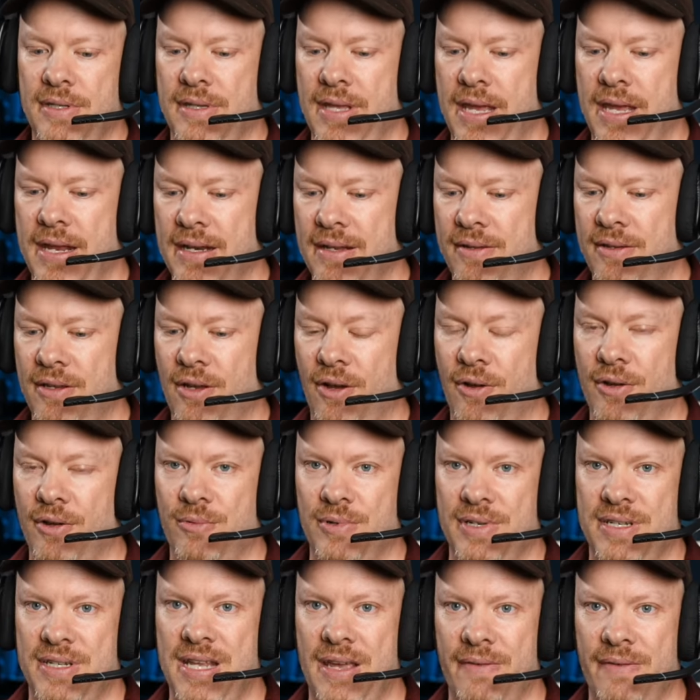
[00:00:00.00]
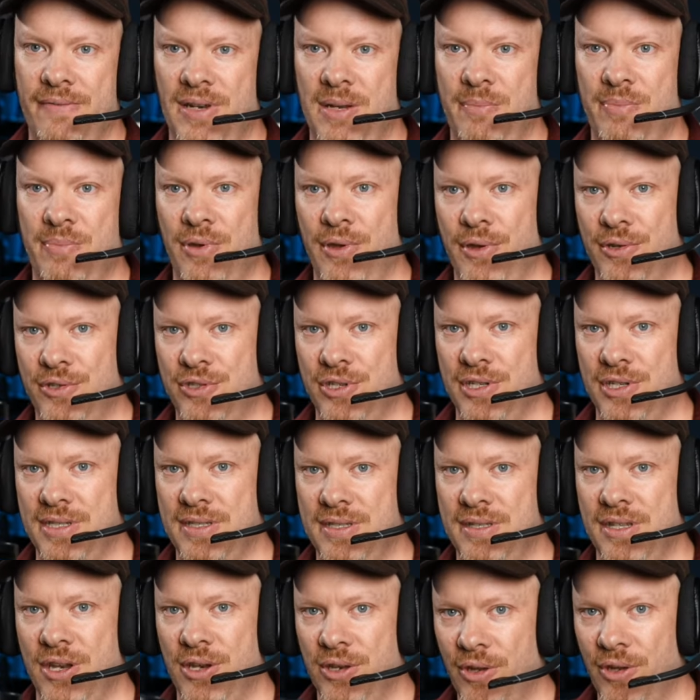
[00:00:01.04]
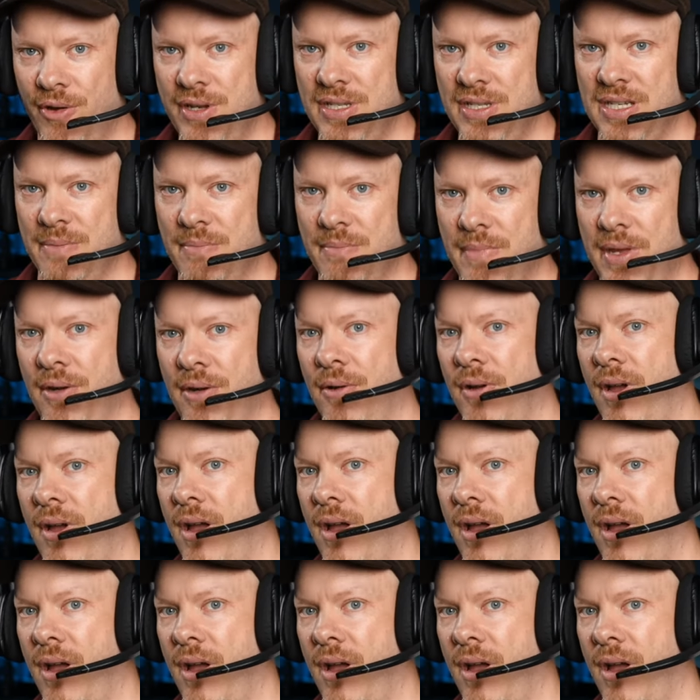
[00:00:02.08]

then I would definitely purchase the 90 mm